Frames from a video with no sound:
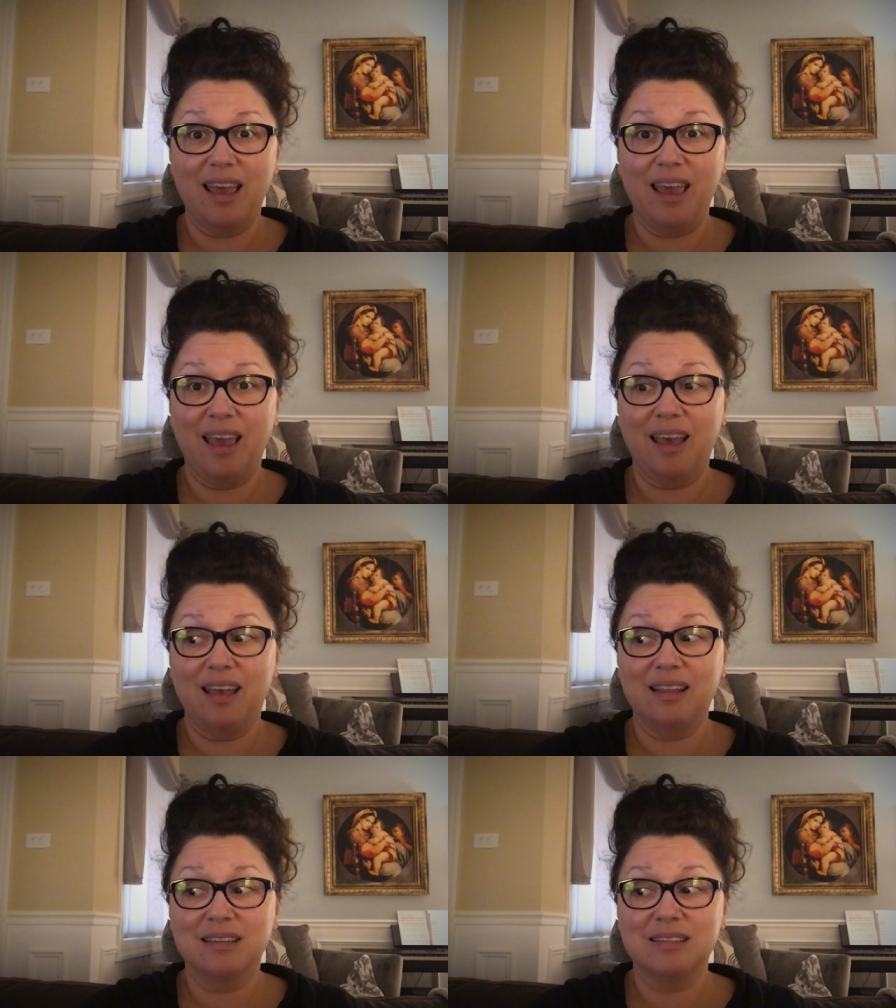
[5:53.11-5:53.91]

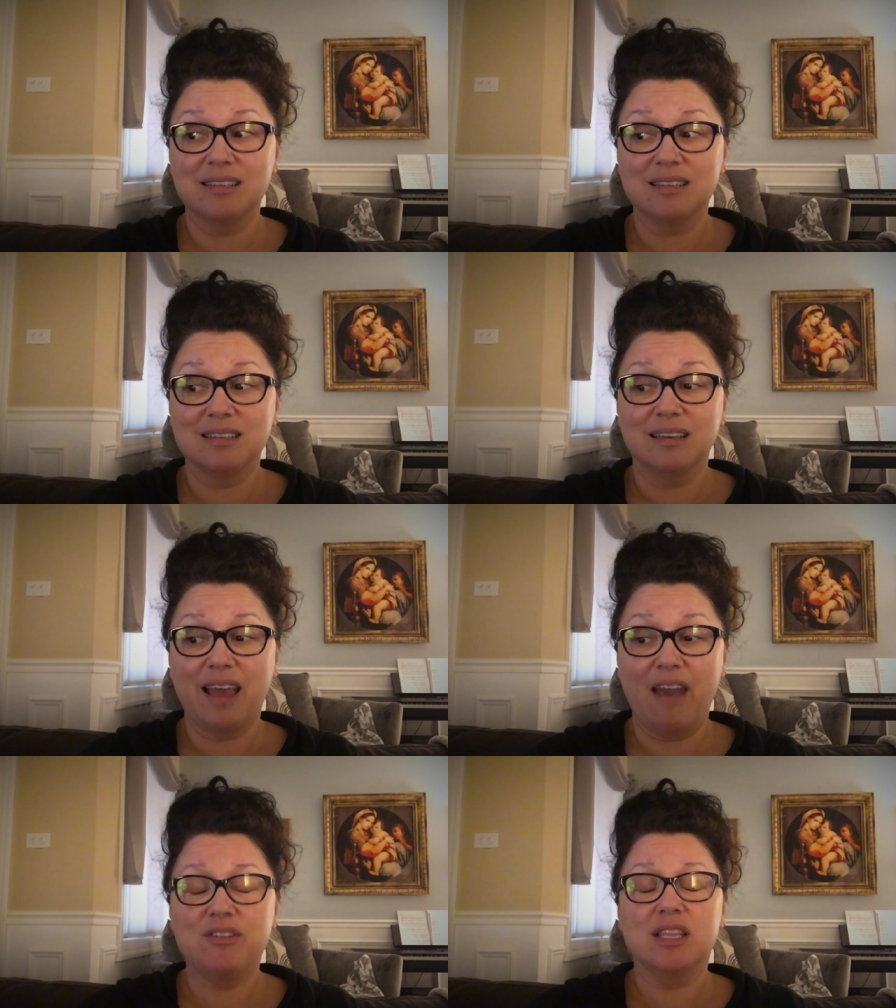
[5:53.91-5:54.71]
and
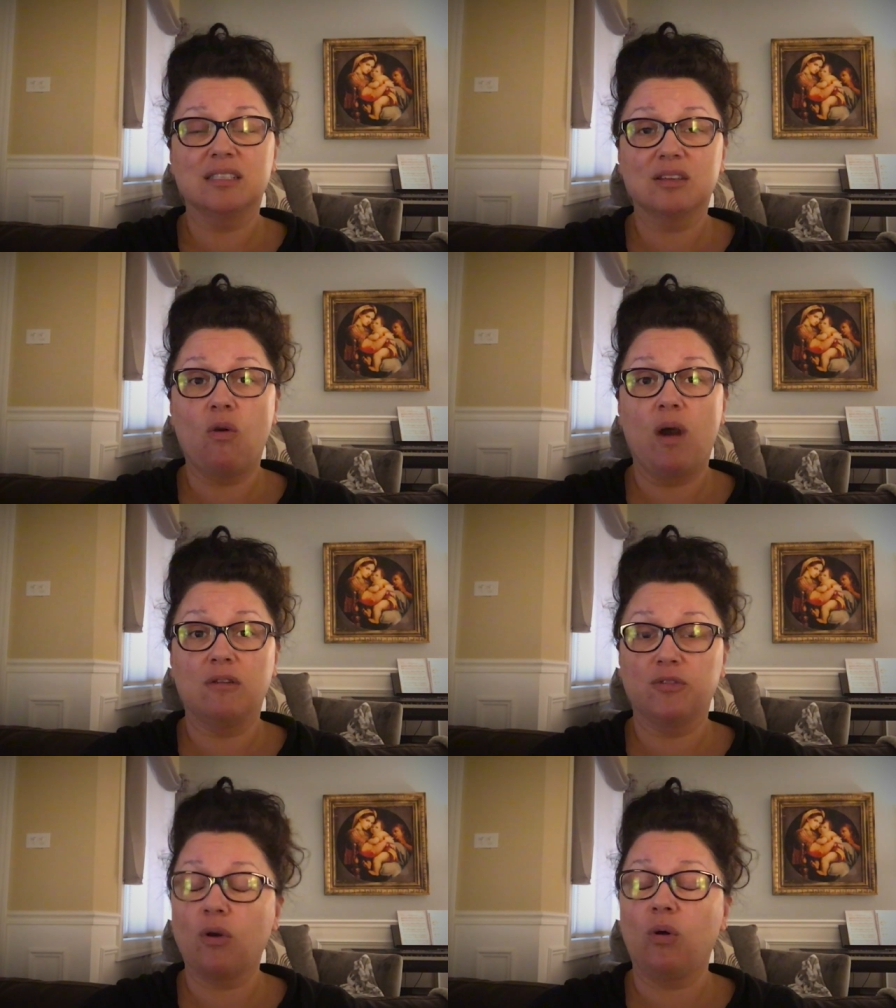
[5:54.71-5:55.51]
having this go on
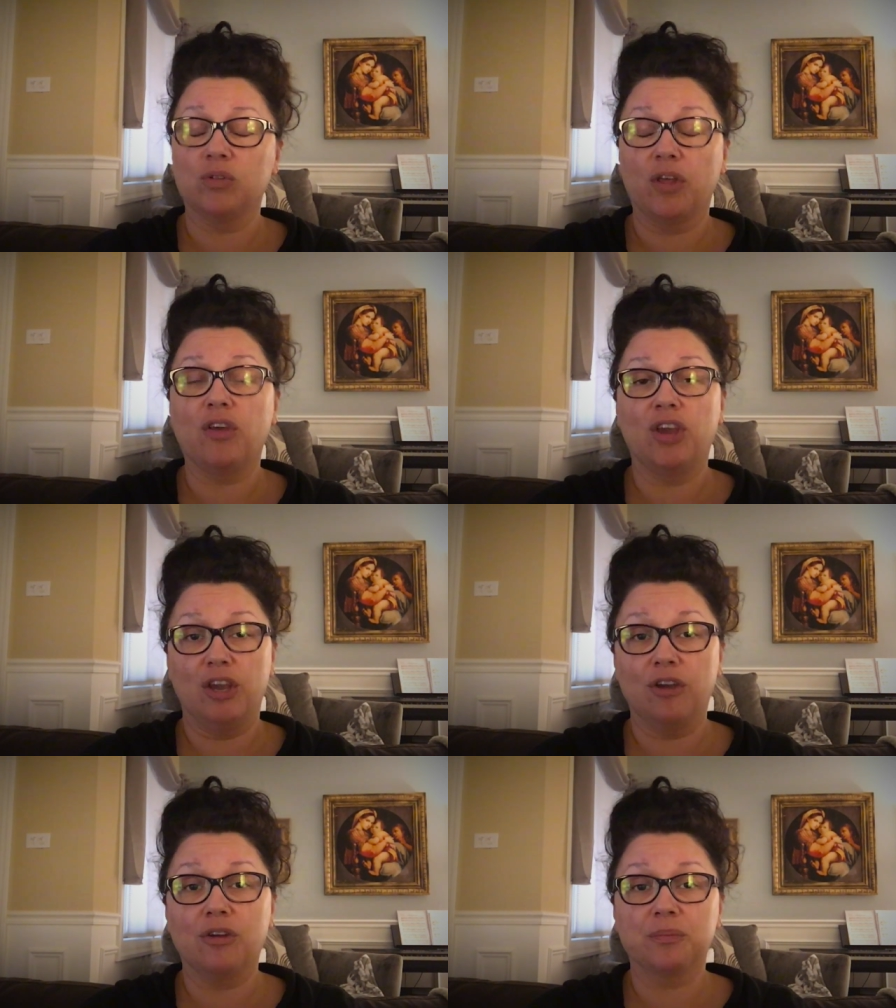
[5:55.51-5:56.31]
for a whole nother
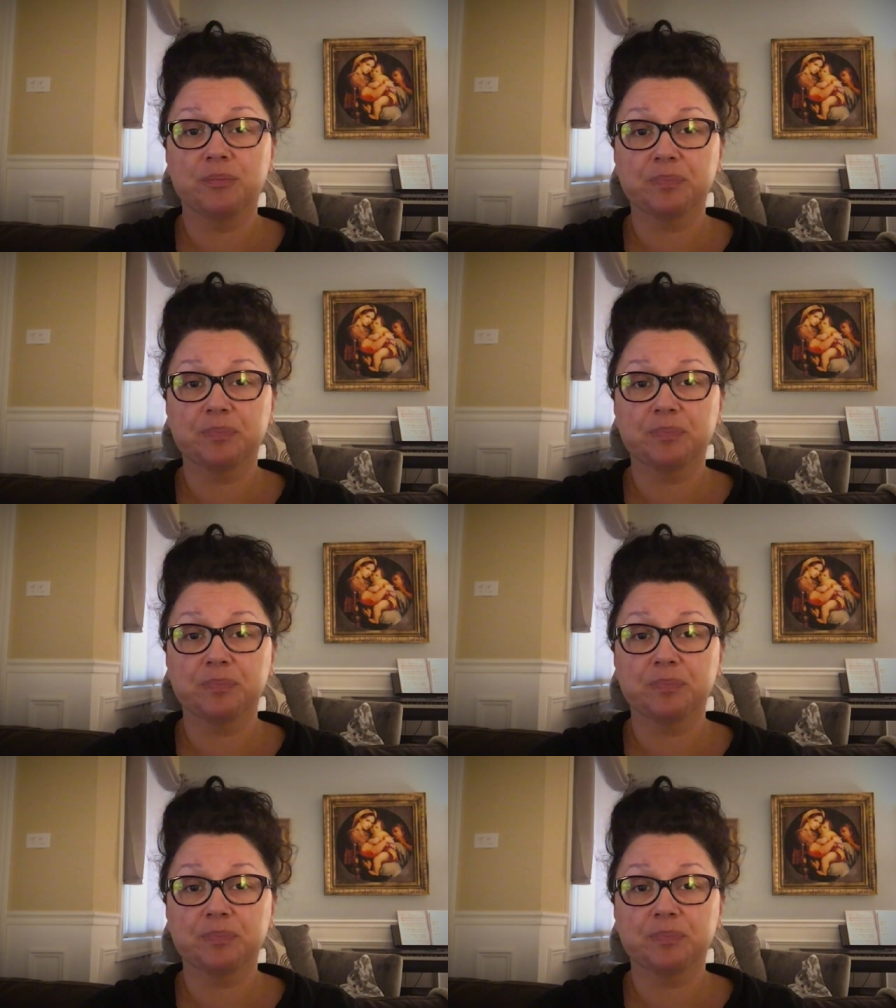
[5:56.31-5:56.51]
year.